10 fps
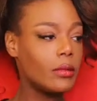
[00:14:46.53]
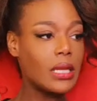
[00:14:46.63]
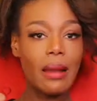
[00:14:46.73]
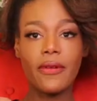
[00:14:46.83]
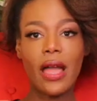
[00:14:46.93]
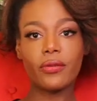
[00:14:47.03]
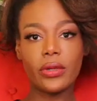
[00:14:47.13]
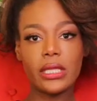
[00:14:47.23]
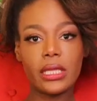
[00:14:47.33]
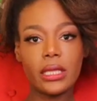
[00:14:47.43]
Top 5
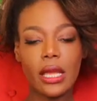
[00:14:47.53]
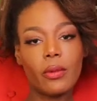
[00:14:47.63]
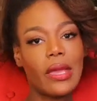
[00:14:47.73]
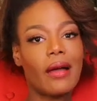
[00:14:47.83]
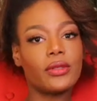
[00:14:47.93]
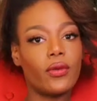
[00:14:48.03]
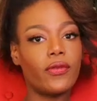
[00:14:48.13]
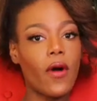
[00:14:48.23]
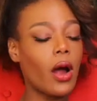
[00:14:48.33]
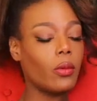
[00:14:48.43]
reasons that we have so
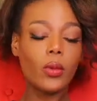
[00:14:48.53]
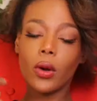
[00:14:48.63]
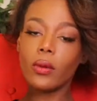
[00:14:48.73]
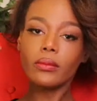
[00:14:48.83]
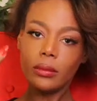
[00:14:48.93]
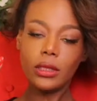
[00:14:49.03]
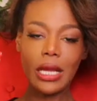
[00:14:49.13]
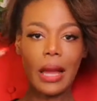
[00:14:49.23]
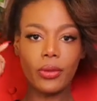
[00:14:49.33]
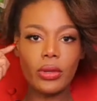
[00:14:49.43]
far. Well,
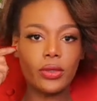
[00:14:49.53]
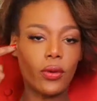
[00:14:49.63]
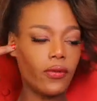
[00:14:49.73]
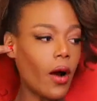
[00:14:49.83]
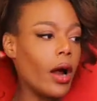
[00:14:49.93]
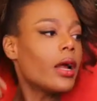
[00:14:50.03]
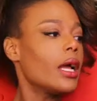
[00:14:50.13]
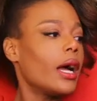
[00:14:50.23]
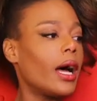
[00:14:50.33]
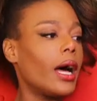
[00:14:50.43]
top 3 so far.
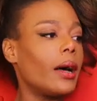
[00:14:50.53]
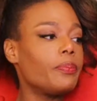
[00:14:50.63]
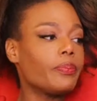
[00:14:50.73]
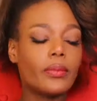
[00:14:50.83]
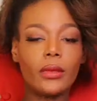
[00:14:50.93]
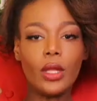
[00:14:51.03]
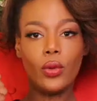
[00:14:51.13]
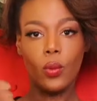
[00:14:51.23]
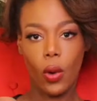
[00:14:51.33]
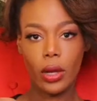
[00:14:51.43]

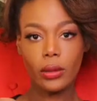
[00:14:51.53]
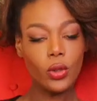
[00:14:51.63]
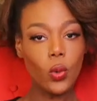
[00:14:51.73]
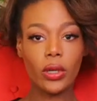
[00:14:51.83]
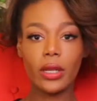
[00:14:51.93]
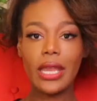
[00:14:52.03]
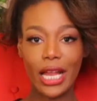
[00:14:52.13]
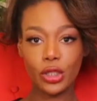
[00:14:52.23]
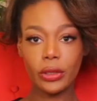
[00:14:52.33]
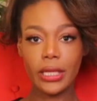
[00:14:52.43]
1, you want to
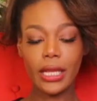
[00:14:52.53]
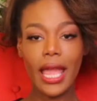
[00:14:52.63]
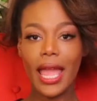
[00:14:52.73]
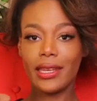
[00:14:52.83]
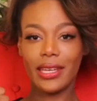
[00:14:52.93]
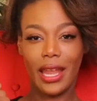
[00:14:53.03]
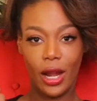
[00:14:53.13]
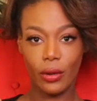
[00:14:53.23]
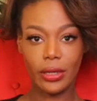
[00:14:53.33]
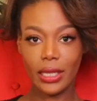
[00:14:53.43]
naturally and
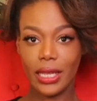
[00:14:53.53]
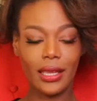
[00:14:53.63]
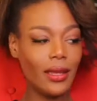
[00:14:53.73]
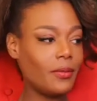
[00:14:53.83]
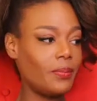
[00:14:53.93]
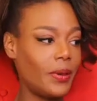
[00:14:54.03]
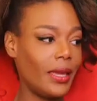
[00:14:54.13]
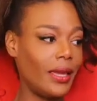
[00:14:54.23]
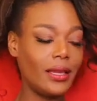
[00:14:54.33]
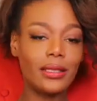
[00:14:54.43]
inherently
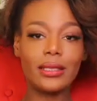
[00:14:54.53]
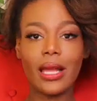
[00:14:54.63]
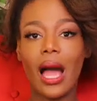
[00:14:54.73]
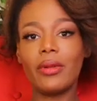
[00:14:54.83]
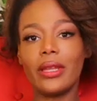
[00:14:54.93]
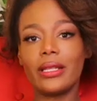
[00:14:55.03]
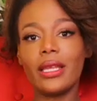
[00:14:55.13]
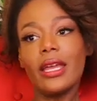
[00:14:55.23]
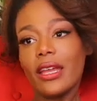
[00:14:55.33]
be dominant.